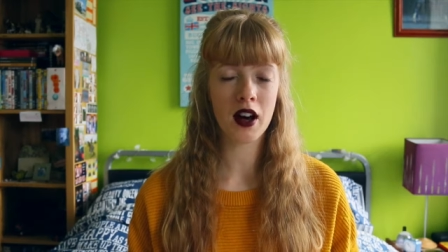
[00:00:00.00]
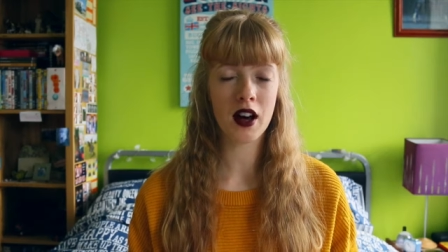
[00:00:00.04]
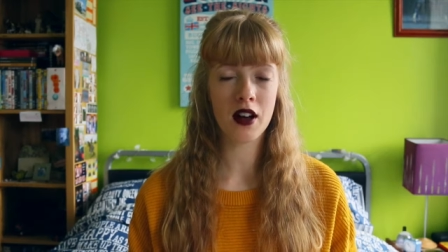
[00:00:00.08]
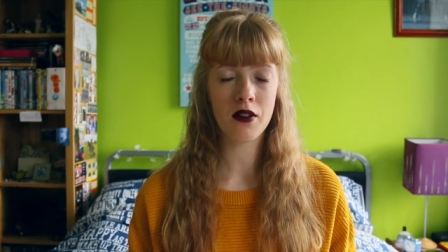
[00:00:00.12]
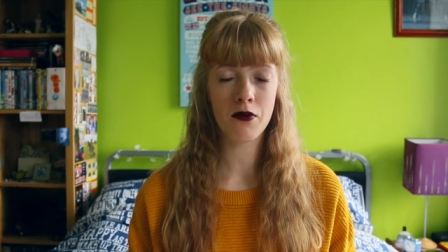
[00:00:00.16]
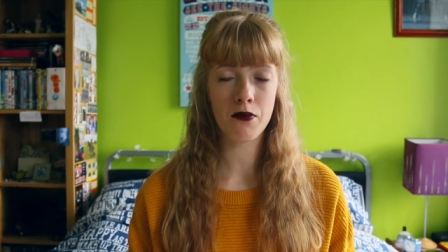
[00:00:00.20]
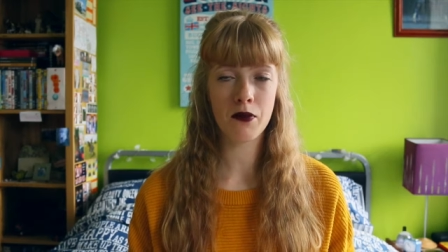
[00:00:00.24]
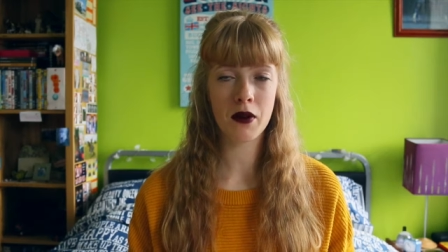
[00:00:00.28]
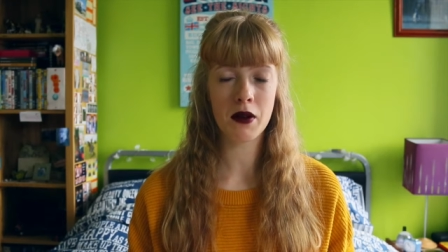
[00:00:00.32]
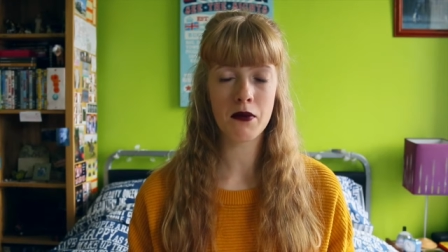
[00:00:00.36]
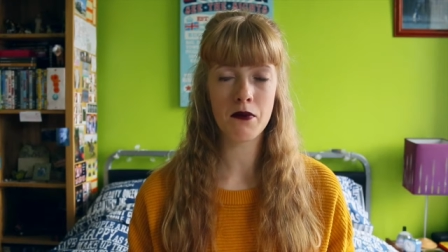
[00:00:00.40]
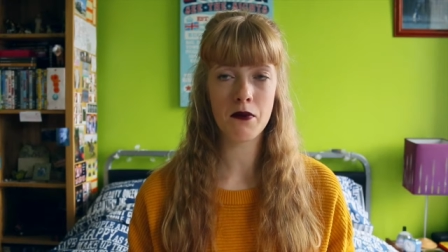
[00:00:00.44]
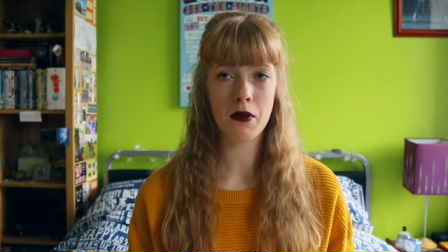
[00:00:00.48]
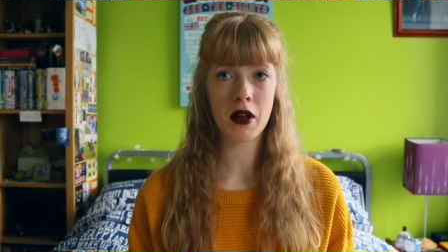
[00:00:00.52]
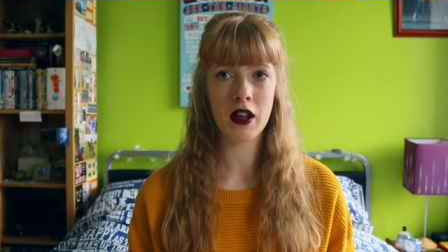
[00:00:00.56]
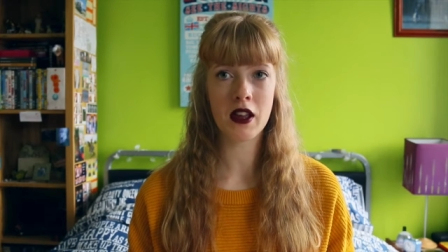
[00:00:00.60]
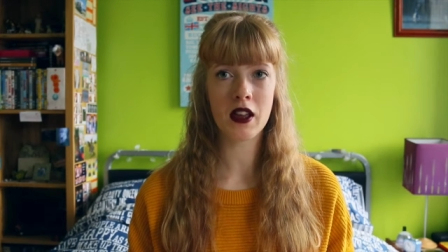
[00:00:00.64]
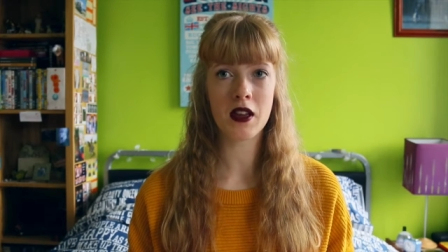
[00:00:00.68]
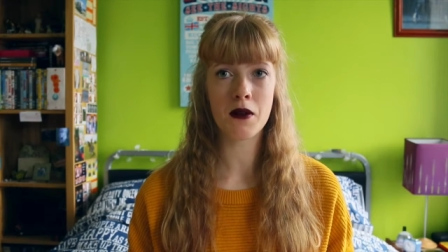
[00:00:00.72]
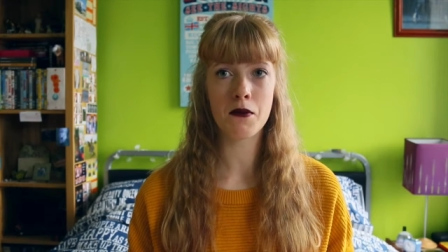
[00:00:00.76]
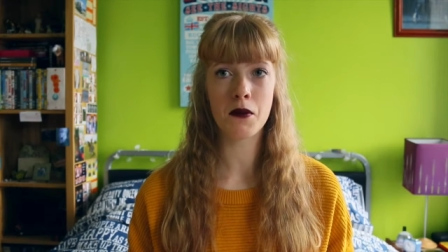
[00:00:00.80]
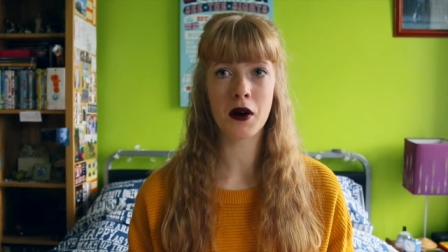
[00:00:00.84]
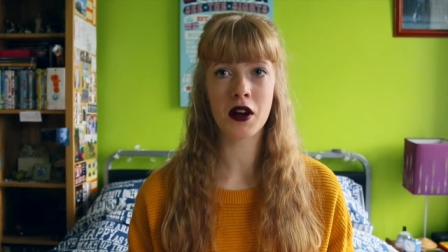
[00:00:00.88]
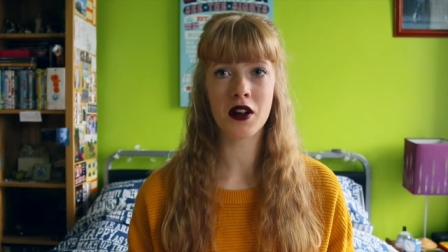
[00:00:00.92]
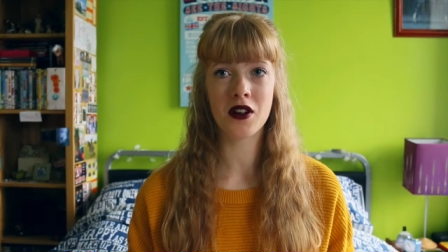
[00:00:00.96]
I've been
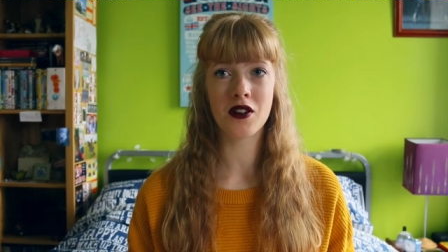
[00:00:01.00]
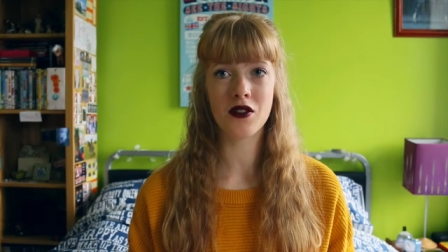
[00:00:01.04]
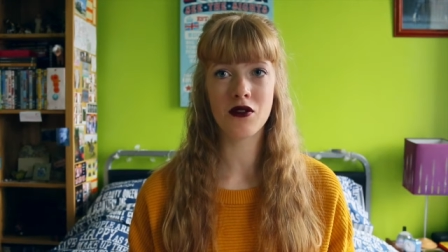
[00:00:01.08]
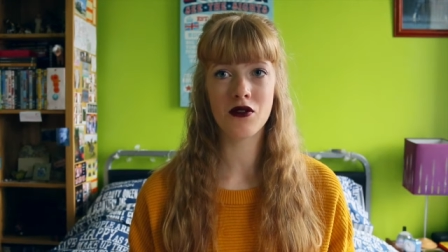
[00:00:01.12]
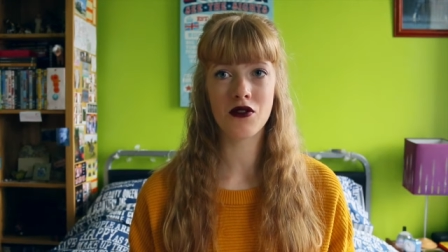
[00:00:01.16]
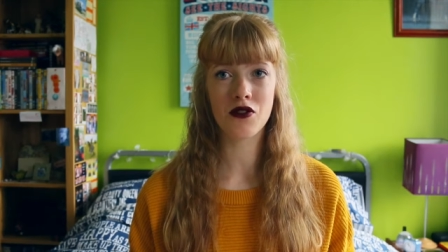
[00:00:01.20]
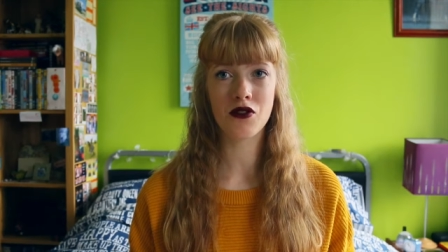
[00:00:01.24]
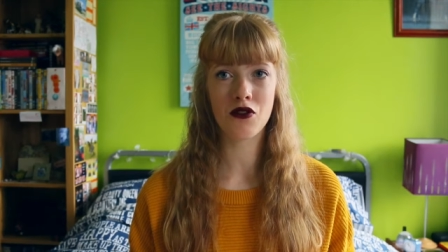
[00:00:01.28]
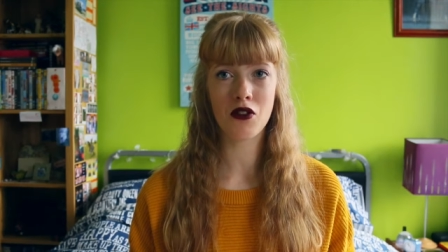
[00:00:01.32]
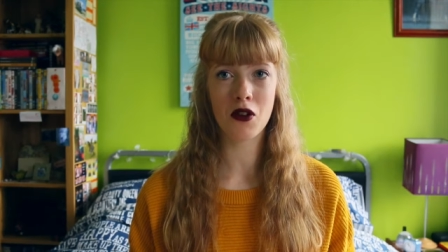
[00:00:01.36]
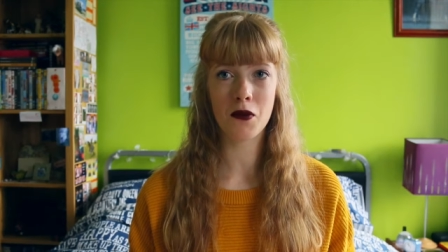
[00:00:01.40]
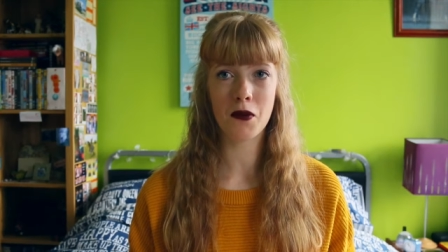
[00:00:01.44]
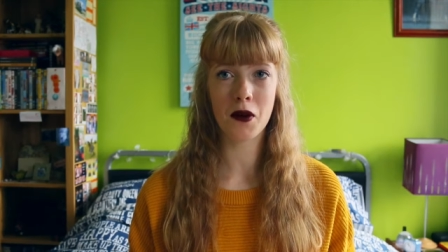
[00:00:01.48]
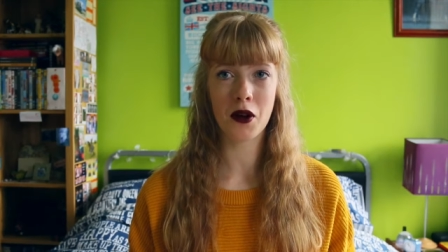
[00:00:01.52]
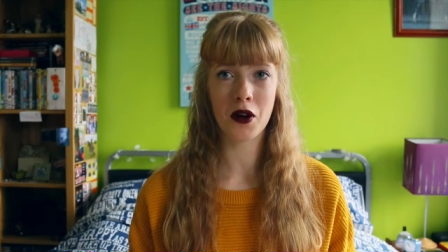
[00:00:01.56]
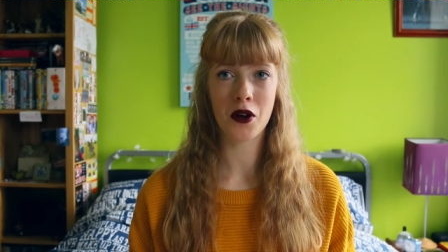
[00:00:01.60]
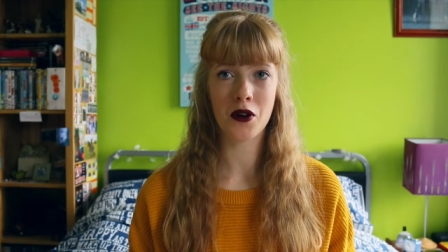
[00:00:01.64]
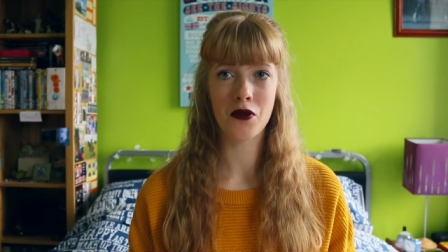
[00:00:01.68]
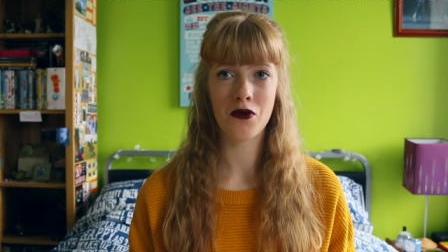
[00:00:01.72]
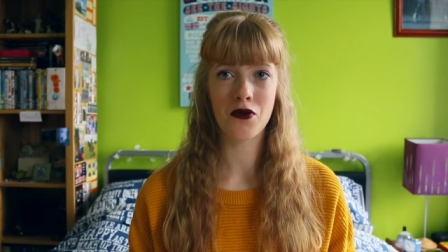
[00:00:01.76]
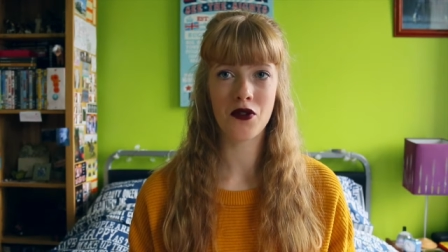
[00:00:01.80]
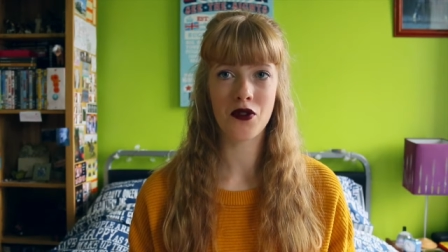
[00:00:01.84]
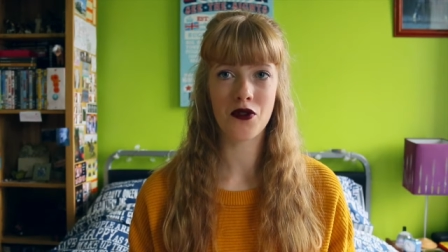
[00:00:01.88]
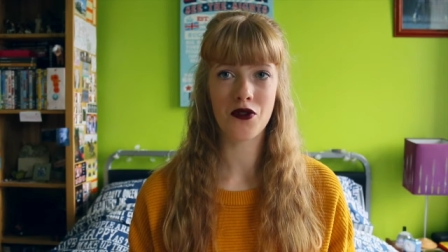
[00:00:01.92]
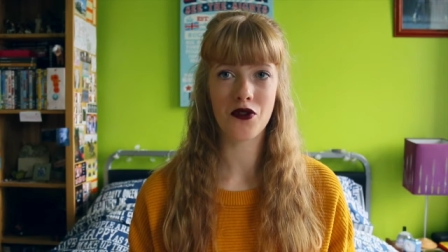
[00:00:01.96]
making my own scrub at
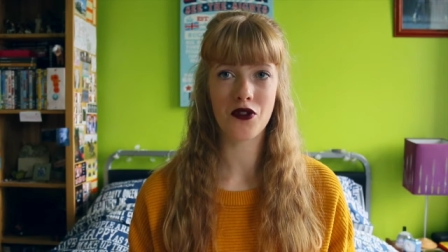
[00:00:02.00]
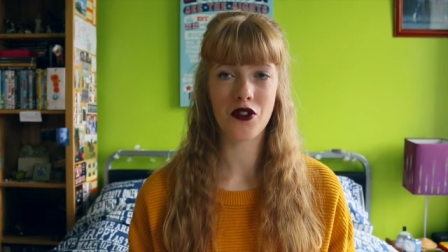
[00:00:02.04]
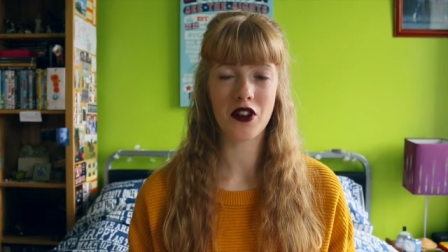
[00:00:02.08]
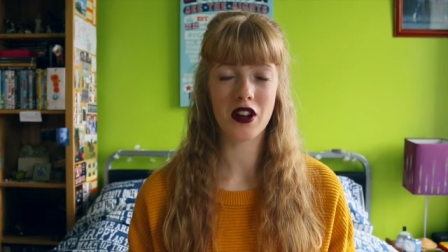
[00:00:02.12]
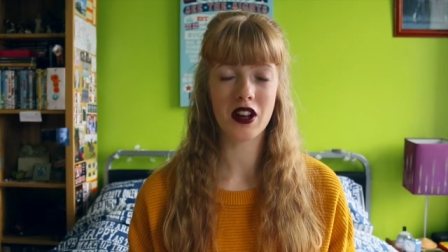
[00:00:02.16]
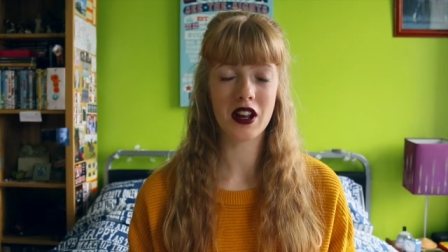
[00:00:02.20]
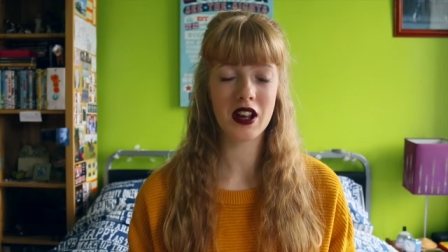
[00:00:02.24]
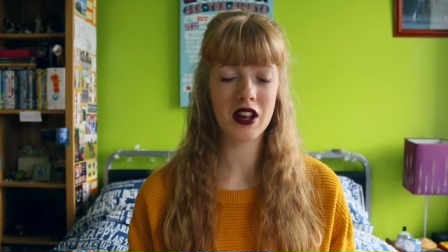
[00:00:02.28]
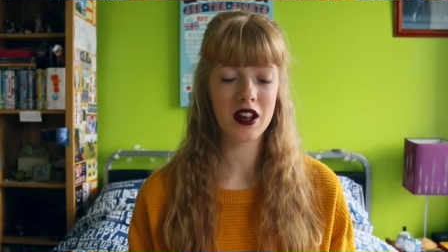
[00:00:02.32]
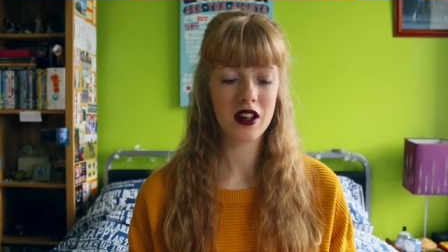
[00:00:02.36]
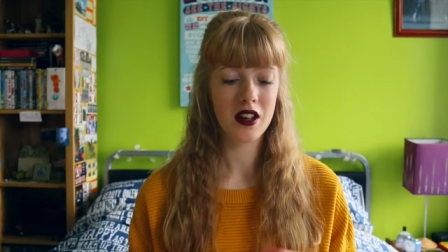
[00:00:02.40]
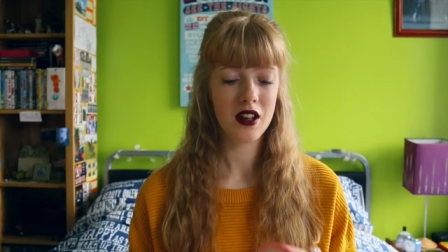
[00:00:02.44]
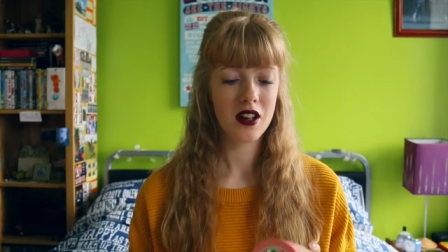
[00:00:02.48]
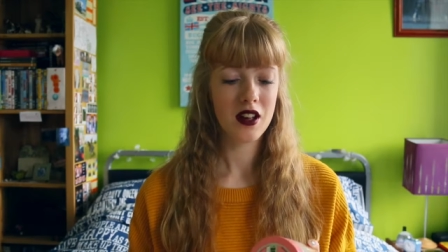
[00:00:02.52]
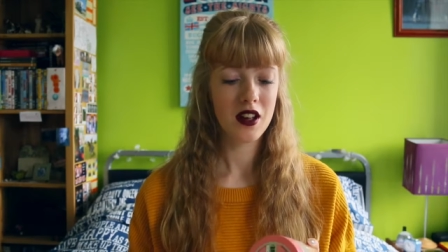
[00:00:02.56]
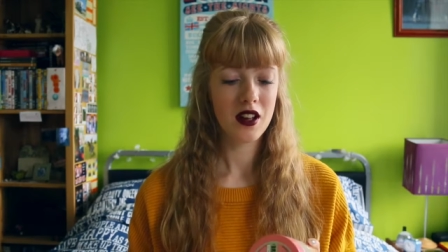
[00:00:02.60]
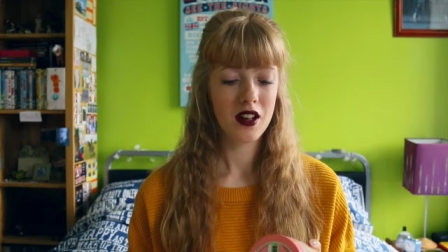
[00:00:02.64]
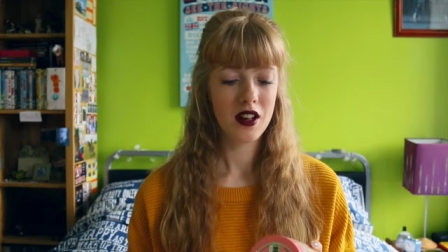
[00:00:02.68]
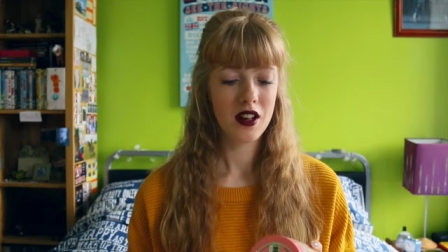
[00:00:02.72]
home for free,